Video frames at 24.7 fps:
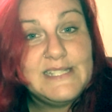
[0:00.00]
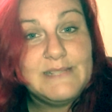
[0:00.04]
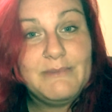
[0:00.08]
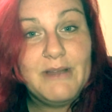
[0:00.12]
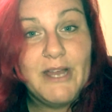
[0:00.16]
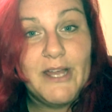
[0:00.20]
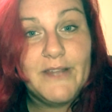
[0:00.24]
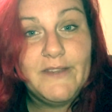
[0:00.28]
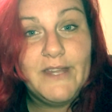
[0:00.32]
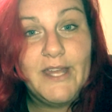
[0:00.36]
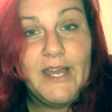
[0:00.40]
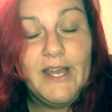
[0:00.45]

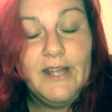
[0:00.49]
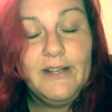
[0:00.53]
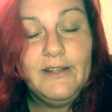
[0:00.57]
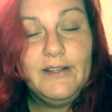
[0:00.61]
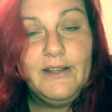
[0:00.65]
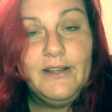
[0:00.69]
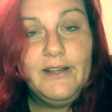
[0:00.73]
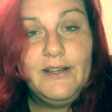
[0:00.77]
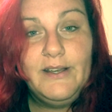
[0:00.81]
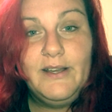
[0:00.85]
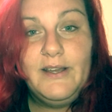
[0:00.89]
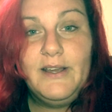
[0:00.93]
about that.
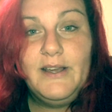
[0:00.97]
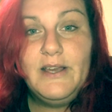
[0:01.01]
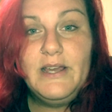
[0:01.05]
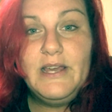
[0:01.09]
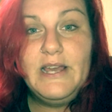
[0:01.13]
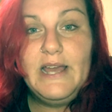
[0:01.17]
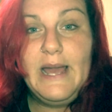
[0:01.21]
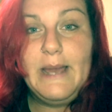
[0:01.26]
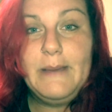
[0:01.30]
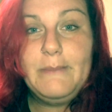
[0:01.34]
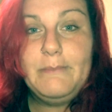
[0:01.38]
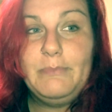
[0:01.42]

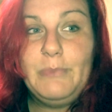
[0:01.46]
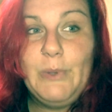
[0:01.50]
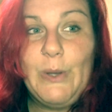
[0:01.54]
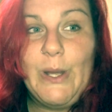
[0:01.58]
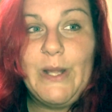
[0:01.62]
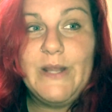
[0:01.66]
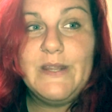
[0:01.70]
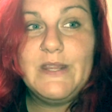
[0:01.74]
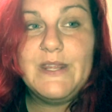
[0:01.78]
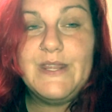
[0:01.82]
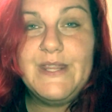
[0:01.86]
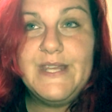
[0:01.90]

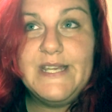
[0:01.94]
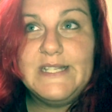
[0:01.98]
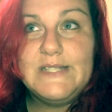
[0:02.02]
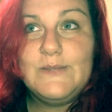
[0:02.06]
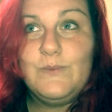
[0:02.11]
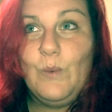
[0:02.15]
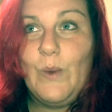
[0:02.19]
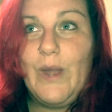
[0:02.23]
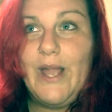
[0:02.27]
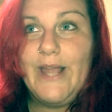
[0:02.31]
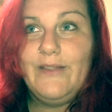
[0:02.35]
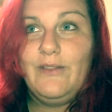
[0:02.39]
But this
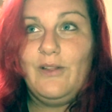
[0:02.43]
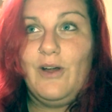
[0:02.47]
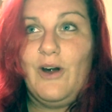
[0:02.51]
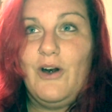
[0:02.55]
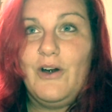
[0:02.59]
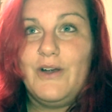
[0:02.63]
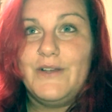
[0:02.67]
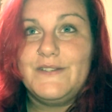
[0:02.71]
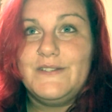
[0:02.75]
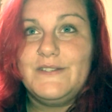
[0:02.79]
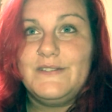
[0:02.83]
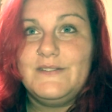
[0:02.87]
weight
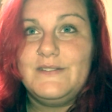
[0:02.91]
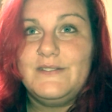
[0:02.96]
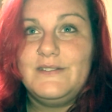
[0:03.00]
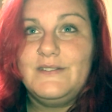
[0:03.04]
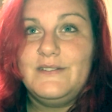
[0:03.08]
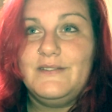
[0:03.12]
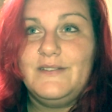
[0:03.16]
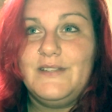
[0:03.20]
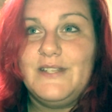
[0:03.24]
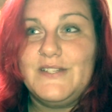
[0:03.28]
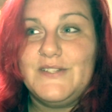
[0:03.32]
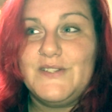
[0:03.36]
loss,
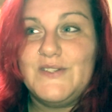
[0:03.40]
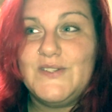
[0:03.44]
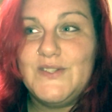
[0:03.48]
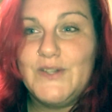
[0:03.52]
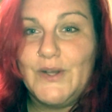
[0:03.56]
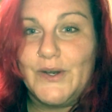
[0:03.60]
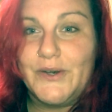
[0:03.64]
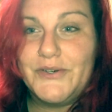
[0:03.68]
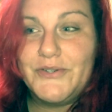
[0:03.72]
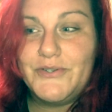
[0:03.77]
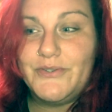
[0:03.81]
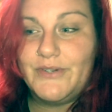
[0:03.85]
this
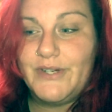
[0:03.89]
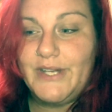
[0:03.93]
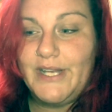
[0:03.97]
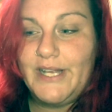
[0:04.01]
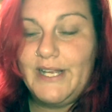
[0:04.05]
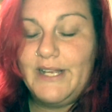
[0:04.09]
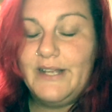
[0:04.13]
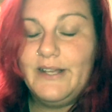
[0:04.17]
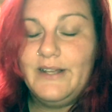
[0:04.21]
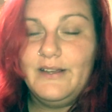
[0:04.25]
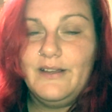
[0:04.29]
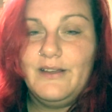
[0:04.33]

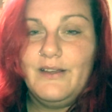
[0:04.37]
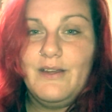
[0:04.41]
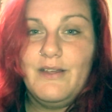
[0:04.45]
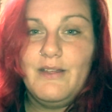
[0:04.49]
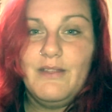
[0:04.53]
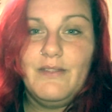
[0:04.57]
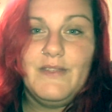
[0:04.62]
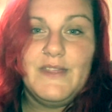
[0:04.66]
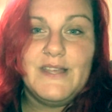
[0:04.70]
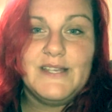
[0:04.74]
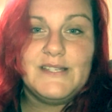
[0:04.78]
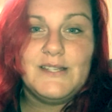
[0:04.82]
surgery,
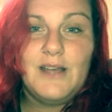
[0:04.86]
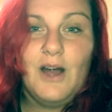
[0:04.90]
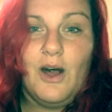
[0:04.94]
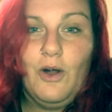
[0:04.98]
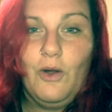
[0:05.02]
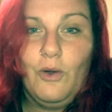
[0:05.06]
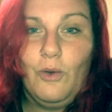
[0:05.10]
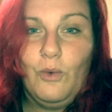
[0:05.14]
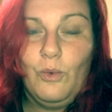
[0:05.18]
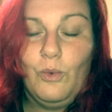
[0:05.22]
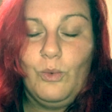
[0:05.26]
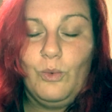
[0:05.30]
this
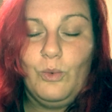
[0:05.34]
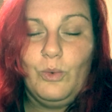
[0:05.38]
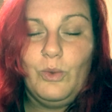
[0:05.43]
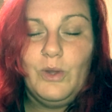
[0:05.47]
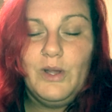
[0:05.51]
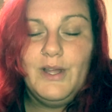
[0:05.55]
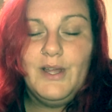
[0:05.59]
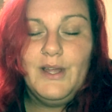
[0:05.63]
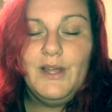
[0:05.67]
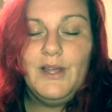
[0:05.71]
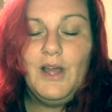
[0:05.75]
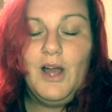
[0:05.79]
whole
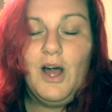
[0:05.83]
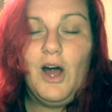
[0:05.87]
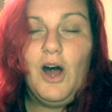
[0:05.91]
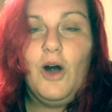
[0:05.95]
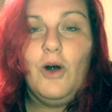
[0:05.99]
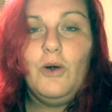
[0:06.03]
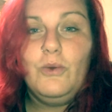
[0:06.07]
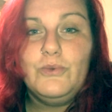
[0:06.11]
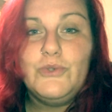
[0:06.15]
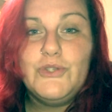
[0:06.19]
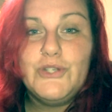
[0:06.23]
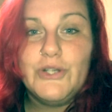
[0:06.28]

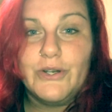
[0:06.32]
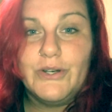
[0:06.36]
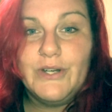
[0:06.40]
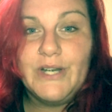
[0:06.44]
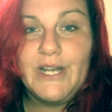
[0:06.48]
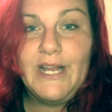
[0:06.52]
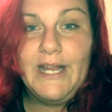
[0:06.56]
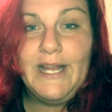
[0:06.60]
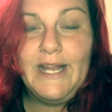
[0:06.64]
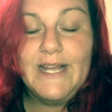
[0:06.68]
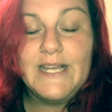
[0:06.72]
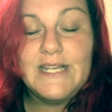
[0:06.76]

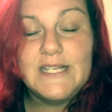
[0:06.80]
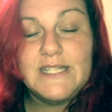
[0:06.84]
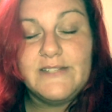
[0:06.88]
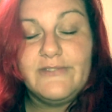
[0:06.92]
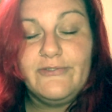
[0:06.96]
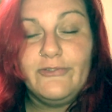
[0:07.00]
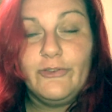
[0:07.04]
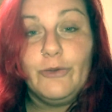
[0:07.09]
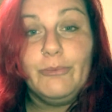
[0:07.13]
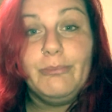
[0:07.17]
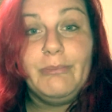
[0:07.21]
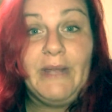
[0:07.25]
journey is
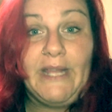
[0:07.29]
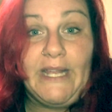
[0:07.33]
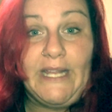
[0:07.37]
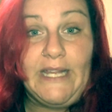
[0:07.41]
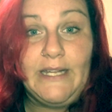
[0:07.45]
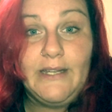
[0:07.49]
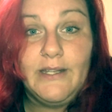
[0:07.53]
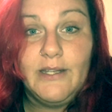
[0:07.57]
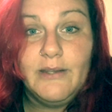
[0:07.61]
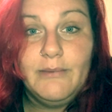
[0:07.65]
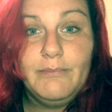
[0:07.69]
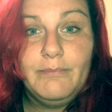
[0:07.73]
for
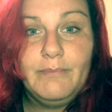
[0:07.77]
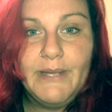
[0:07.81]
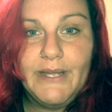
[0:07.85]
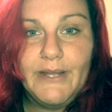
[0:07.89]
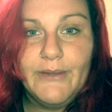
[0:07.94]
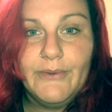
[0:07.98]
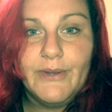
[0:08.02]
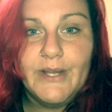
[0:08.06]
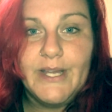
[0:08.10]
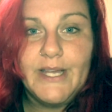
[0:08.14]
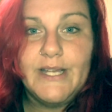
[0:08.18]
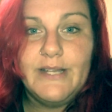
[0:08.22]
me,
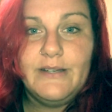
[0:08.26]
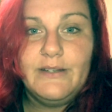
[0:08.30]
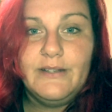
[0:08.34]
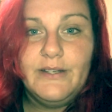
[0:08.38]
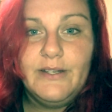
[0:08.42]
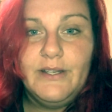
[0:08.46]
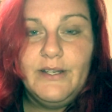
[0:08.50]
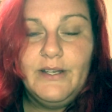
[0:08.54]
period.